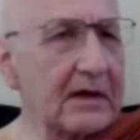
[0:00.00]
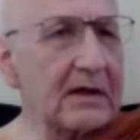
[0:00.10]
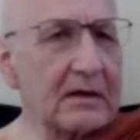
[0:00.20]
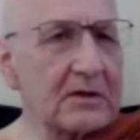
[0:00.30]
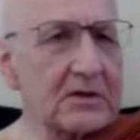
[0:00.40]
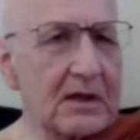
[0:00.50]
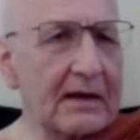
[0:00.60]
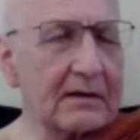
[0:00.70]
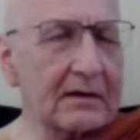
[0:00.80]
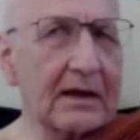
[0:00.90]
engage
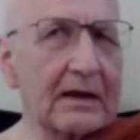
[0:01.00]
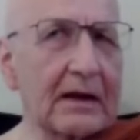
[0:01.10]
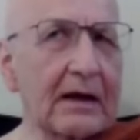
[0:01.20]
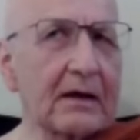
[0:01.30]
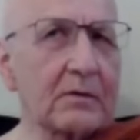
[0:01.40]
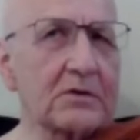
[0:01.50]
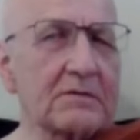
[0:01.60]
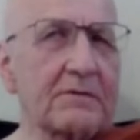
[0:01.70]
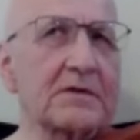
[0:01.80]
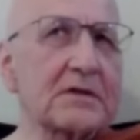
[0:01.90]
that
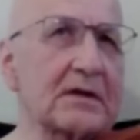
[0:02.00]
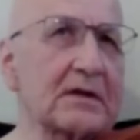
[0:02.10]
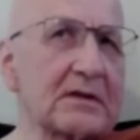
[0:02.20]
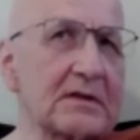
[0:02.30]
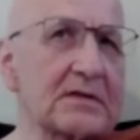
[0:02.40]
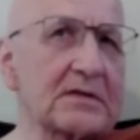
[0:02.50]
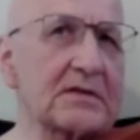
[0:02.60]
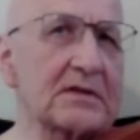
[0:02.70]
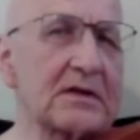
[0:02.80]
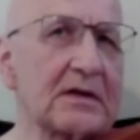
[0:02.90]
language. It's like
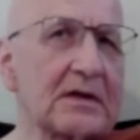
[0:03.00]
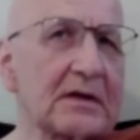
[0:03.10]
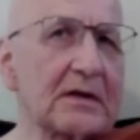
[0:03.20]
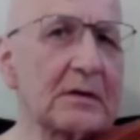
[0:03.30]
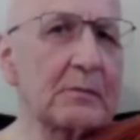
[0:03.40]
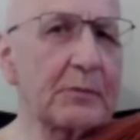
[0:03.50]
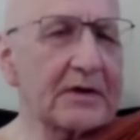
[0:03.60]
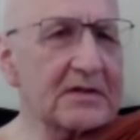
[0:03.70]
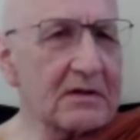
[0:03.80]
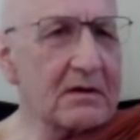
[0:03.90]
this.
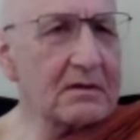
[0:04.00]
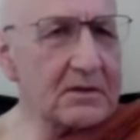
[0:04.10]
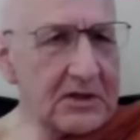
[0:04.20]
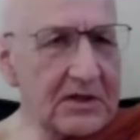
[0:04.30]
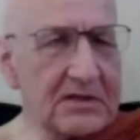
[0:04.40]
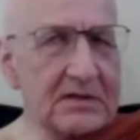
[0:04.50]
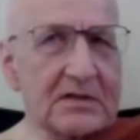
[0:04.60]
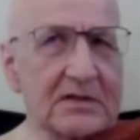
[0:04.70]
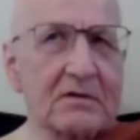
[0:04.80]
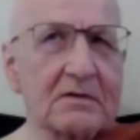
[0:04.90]
But it's not just a
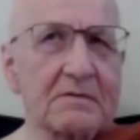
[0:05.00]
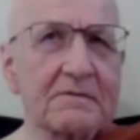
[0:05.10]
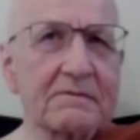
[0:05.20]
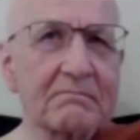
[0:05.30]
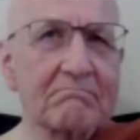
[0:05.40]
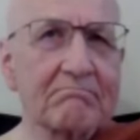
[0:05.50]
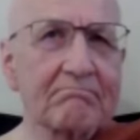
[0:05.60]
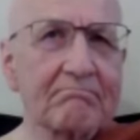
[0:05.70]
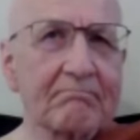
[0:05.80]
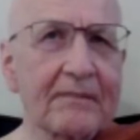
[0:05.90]
sort of
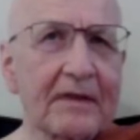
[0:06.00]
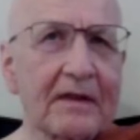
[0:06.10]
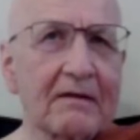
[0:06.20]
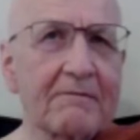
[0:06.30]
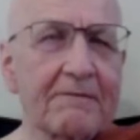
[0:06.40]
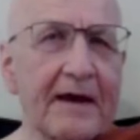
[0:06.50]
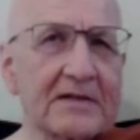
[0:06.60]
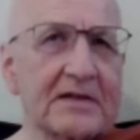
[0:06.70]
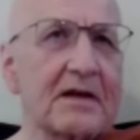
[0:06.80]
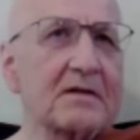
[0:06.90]

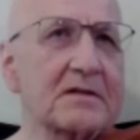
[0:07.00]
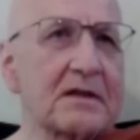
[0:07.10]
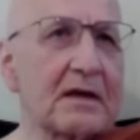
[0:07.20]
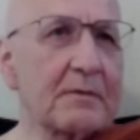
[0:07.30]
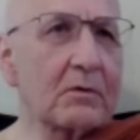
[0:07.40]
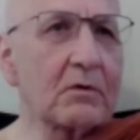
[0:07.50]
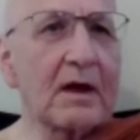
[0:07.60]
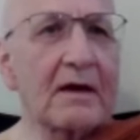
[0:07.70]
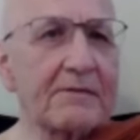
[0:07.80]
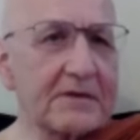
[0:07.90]
facile statement, oh,
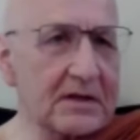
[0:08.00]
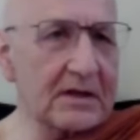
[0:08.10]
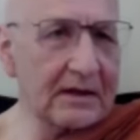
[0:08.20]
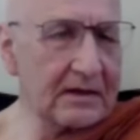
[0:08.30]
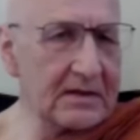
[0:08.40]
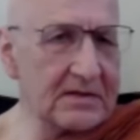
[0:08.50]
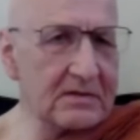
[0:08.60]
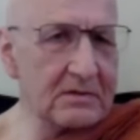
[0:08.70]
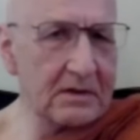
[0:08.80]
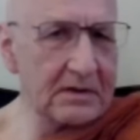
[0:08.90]
life is like
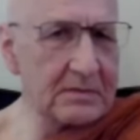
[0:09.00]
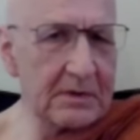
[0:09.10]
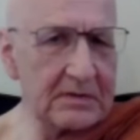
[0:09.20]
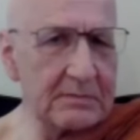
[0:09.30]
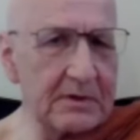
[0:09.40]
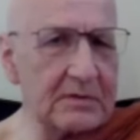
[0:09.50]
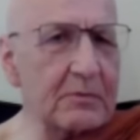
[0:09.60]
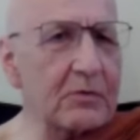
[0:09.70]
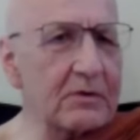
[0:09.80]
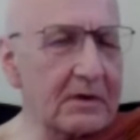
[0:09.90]
this. No, it's much, much
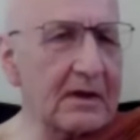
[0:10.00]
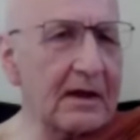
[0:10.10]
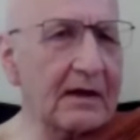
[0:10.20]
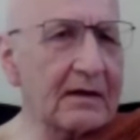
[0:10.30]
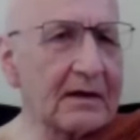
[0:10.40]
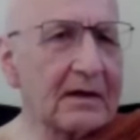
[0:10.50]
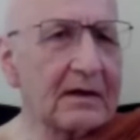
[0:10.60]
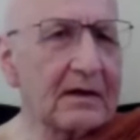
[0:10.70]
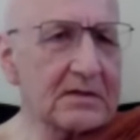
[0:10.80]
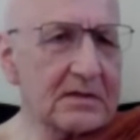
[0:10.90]
more than that.
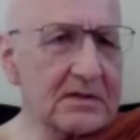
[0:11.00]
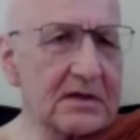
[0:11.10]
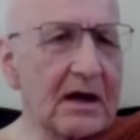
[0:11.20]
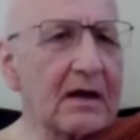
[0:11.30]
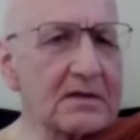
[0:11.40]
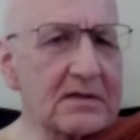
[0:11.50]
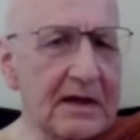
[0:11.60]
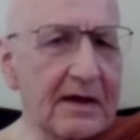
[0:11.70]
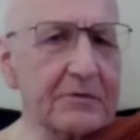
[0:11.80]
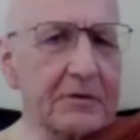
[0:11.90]
It's the silence
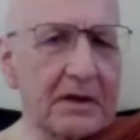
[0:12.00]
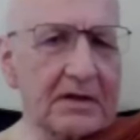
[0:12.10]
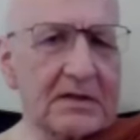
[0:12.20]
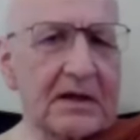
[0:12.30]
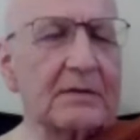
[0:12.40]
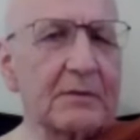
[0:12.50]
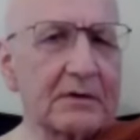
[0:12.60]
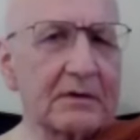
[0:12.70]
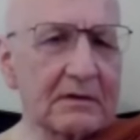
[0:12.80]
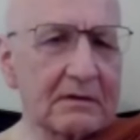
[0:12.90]
after that
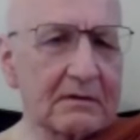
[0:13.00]
statement.